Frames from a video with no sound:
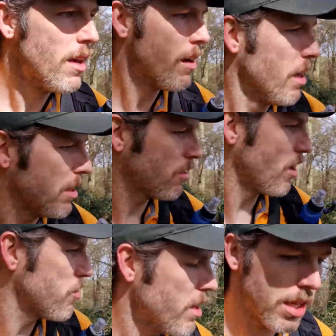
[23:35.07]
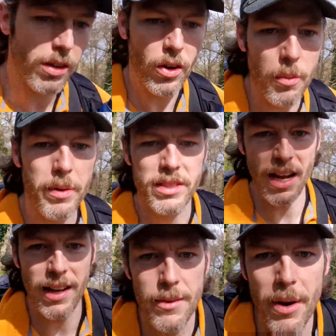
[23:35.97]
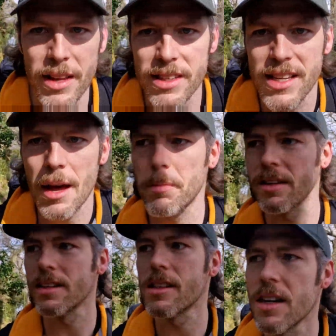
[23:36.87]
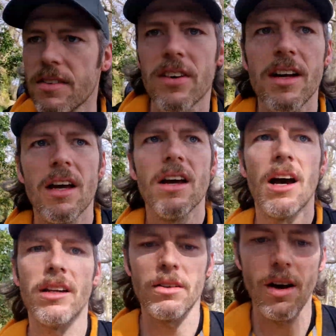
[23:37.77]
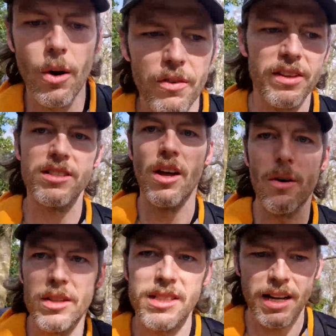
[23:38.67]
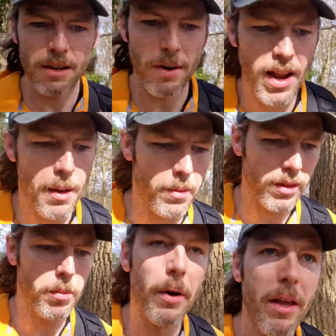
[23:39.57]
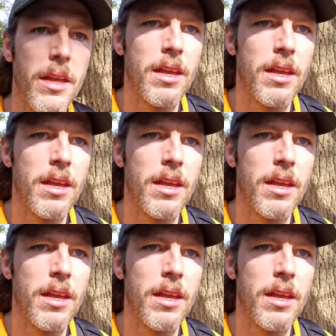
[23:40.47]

I tried to look up exactly where this happened, and it's kind of, I don't know if it's known exactly where it happened, but